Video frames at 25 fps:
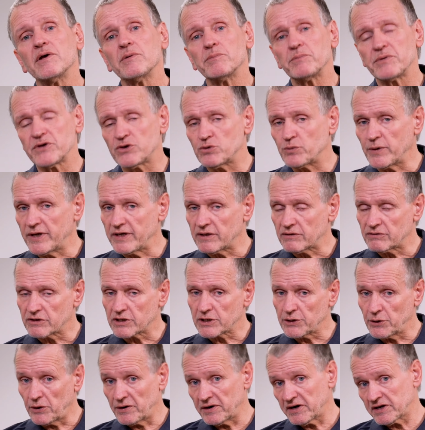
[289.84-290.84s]
between the
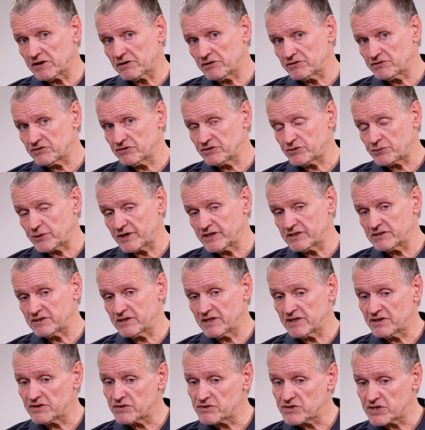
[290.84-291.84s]
chloride concentration
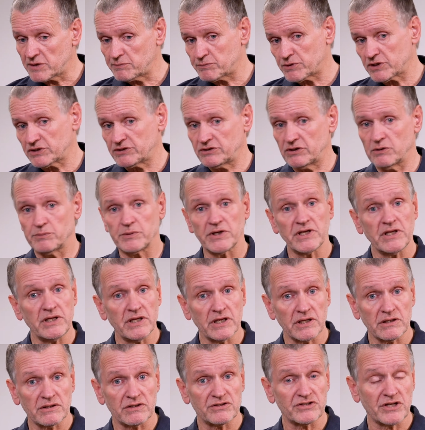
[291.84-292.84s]
and the temperature. But
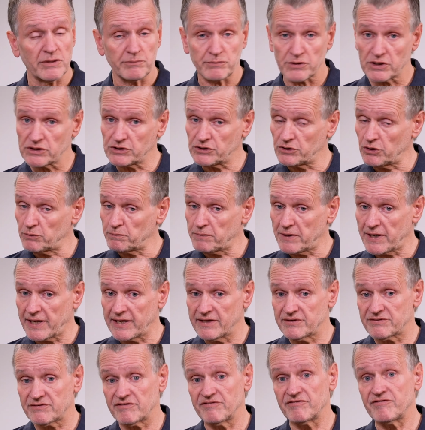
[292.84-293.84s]
here temperature
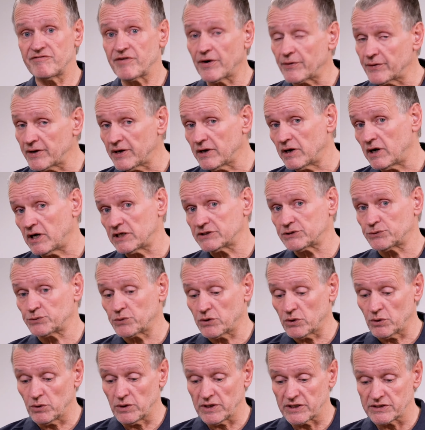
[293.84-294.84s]
plays a very large
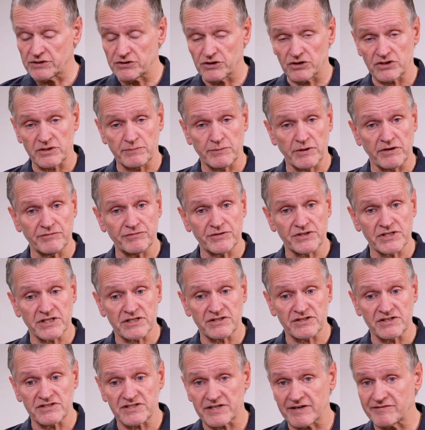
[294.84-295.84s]
role, and just above
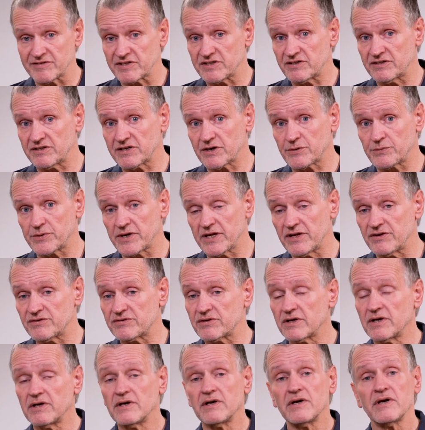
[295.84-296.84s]
60-70 degrees,
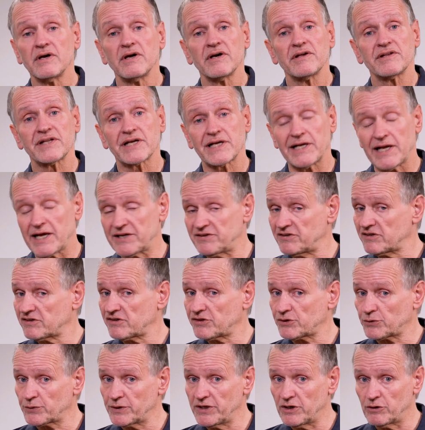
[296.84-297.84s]
the classic
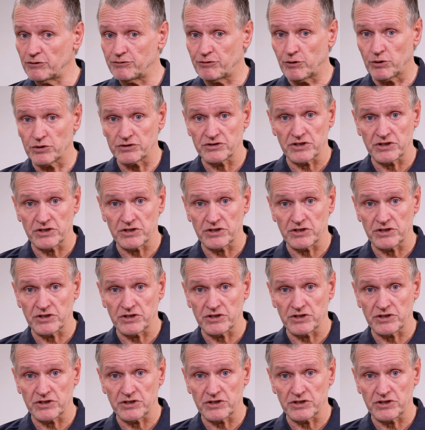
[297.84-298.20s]
304